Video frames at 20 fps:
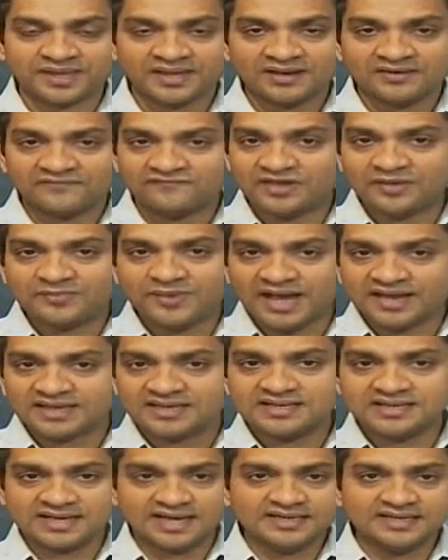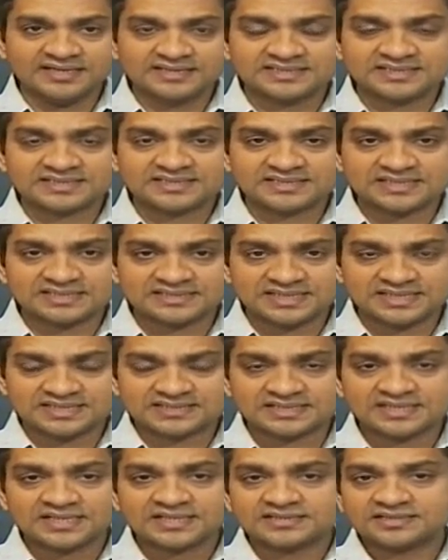Way back in
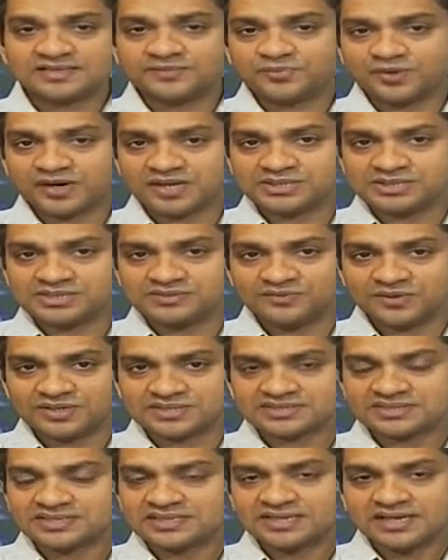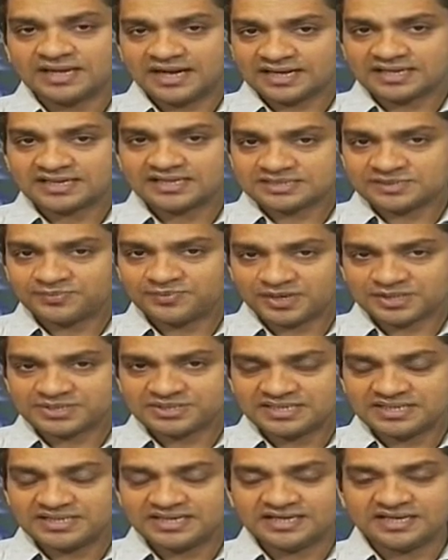1966 the agriculture
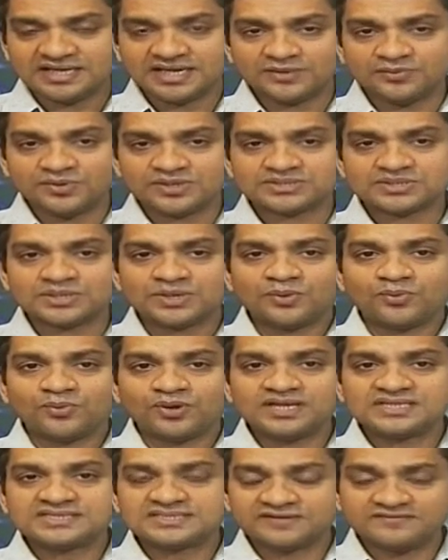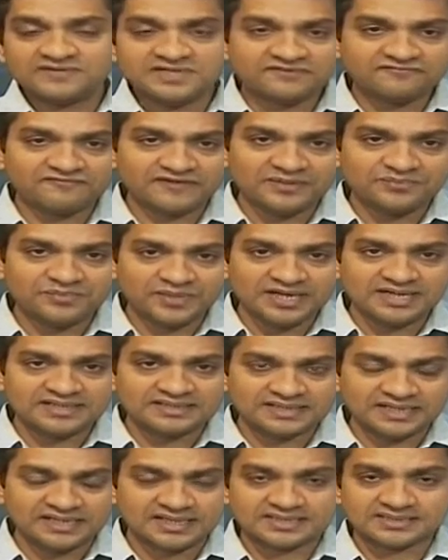production in India was only 75 million
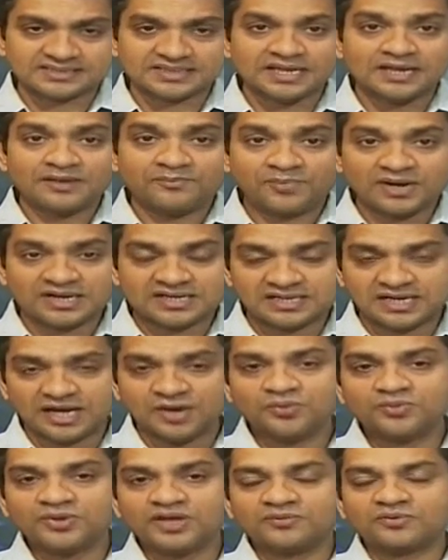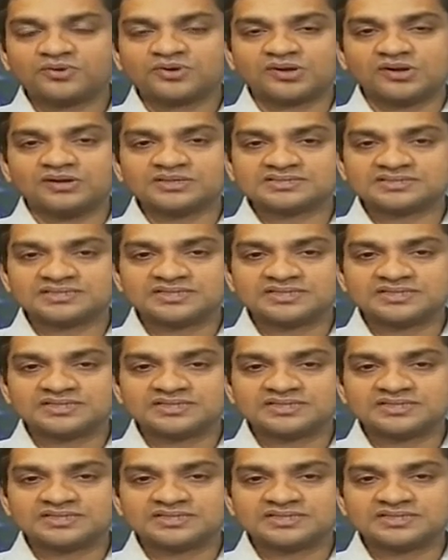tonnes, but now we have crossed